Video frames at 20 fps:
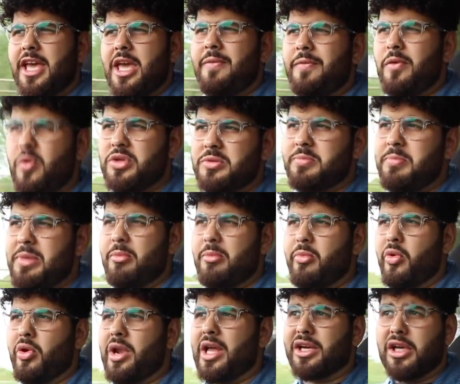It feels a
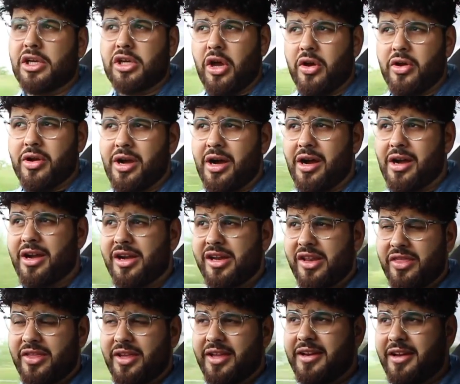more like a go-kart kind
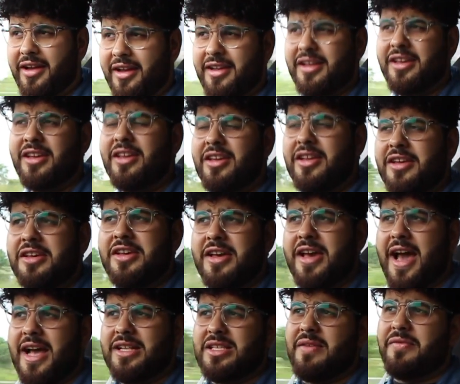of thing, like
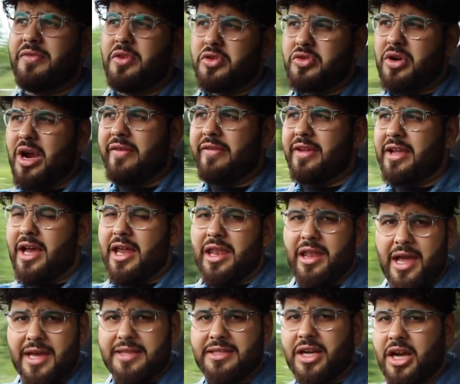as if you're driving a
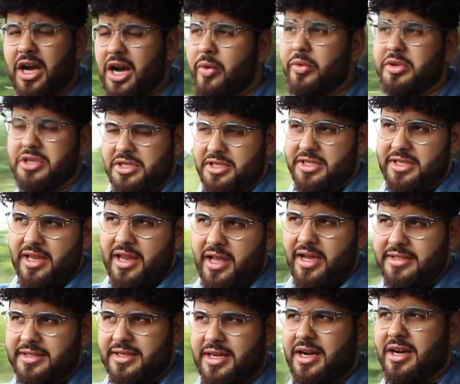lighter car, which is a
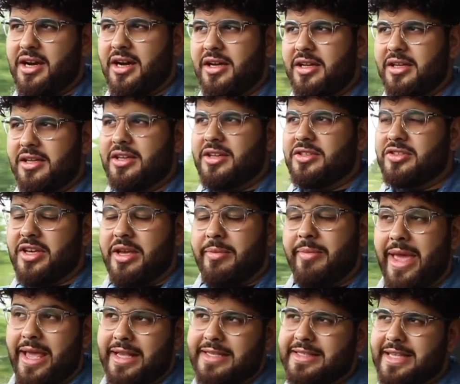lighter car, so it
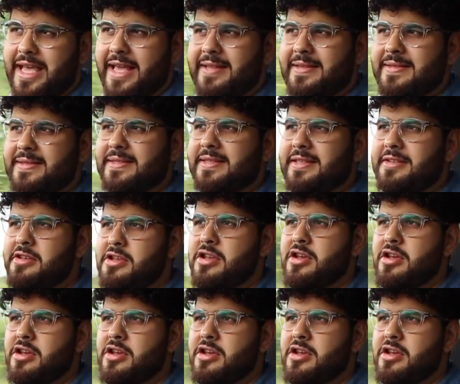makes sense.